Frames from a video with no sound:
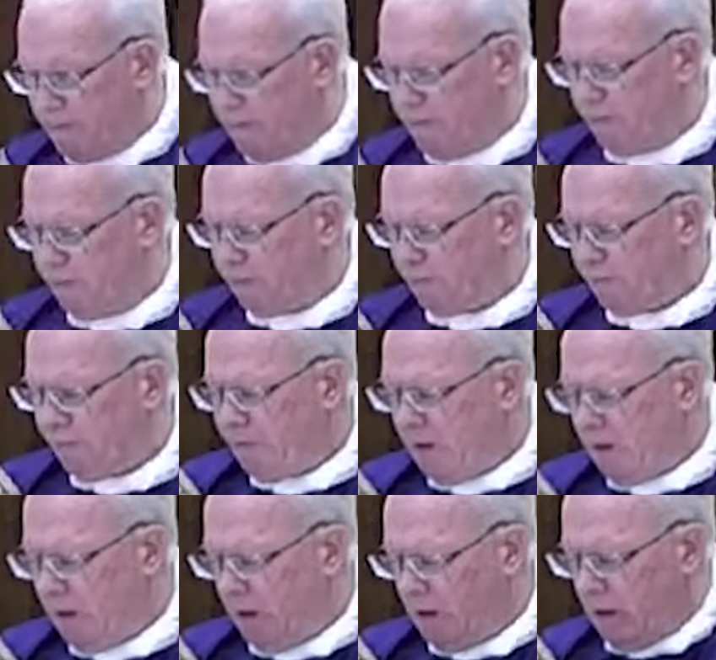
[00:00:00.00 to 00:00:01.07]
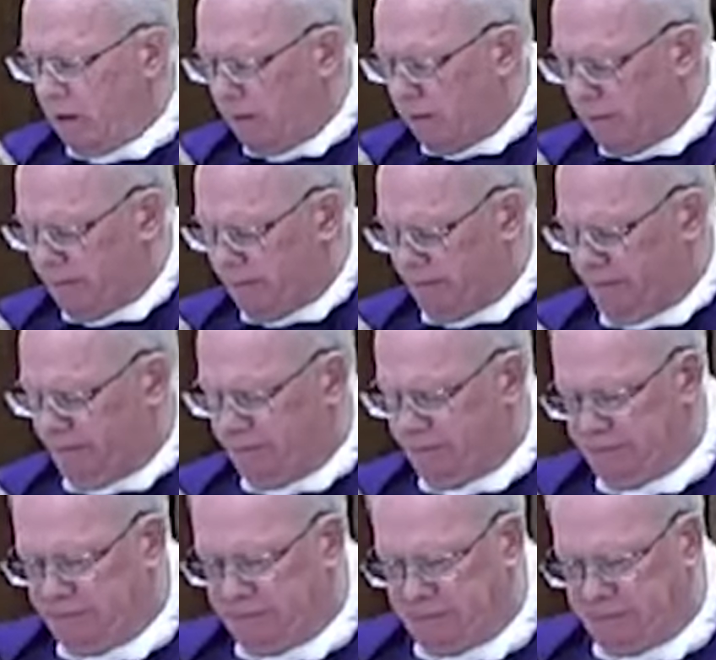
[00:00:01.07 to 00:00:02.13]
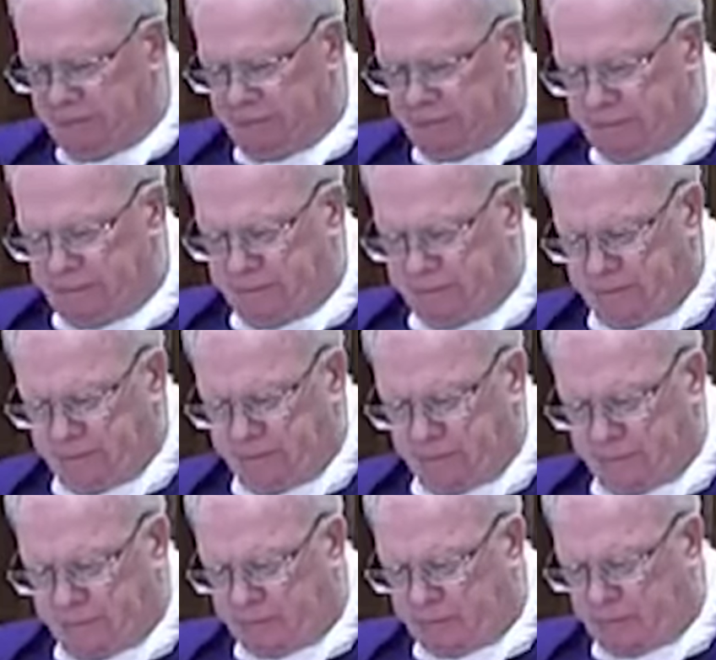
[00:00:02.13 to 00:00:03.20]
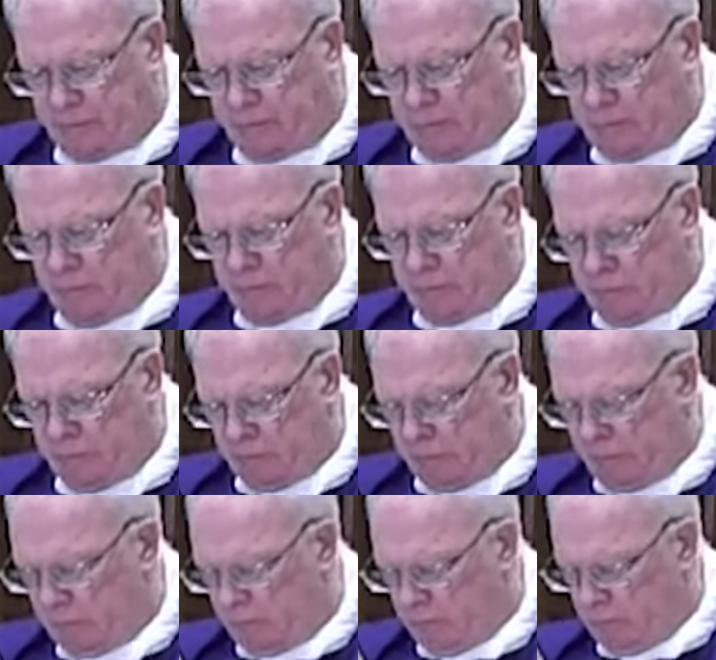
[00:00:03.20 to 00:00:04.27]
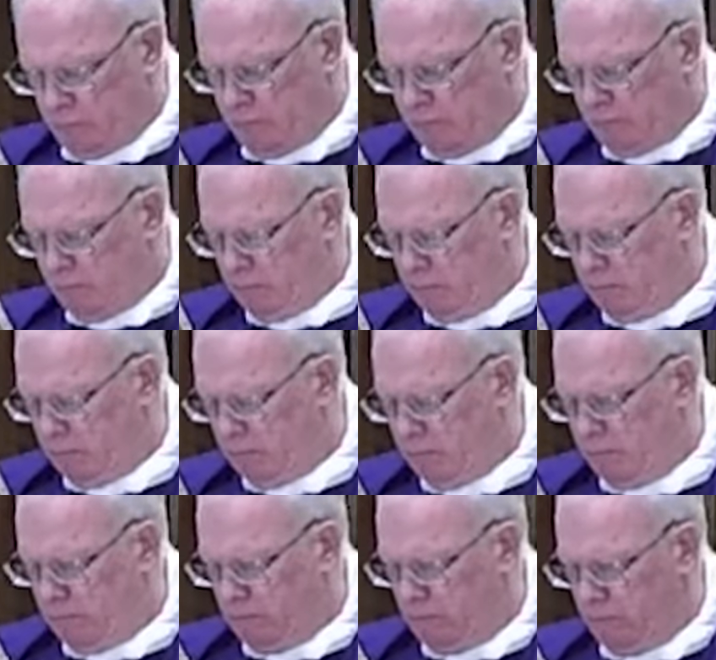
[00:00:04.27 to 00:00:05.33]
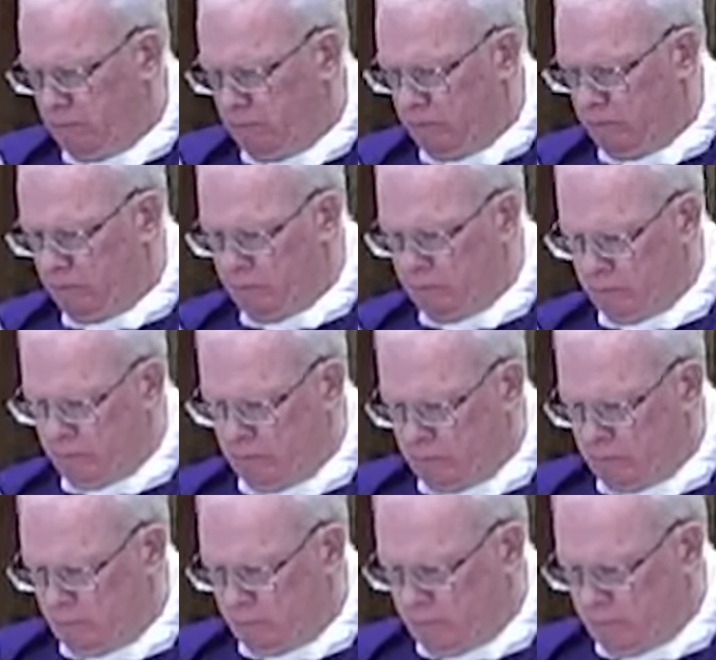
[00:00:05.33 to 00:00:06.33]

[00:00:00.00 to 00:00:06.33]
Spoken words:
(silence)